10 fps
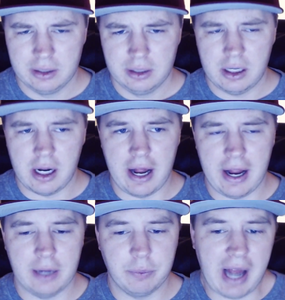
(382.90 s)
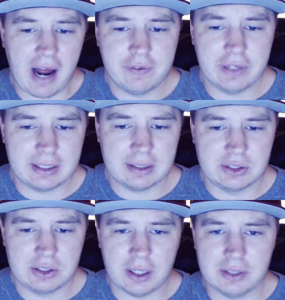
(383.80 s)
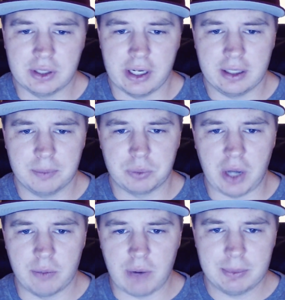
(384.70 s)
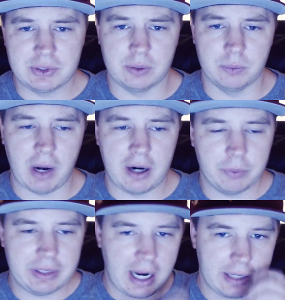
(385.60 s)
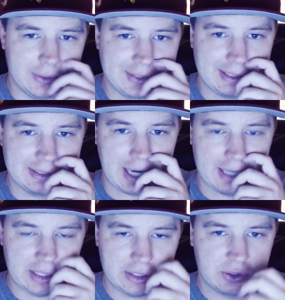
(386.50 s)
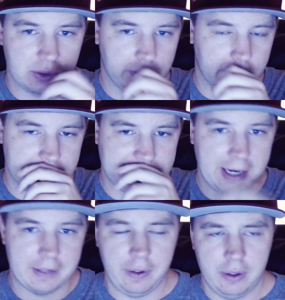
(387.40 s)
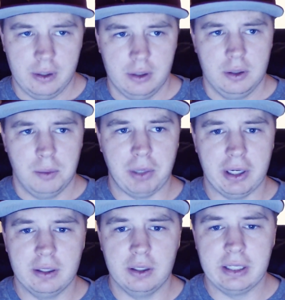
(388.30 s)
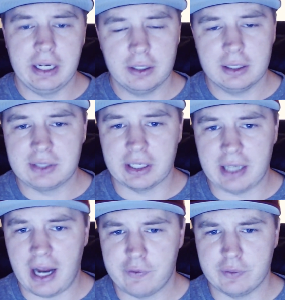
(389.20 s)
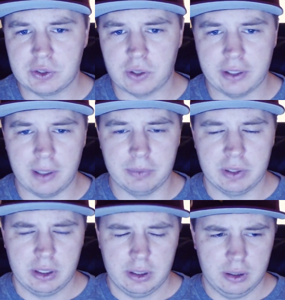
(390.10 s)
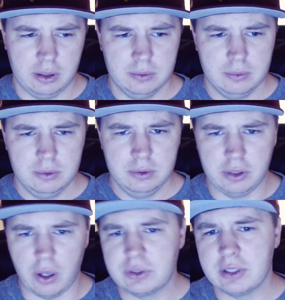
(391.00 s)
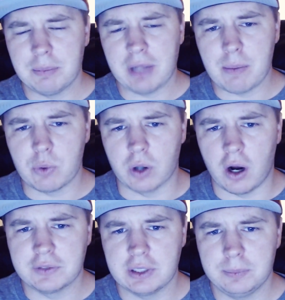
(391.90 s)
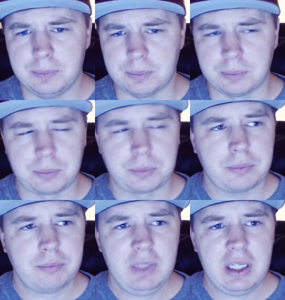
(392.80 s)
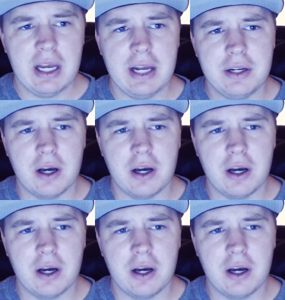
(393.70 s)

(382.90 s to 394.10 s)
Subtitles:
and we have like studs like Brian Robinson. Why are we not using these guys? I just don't understand. But here in the second half, we saw them go to them a lot more often, and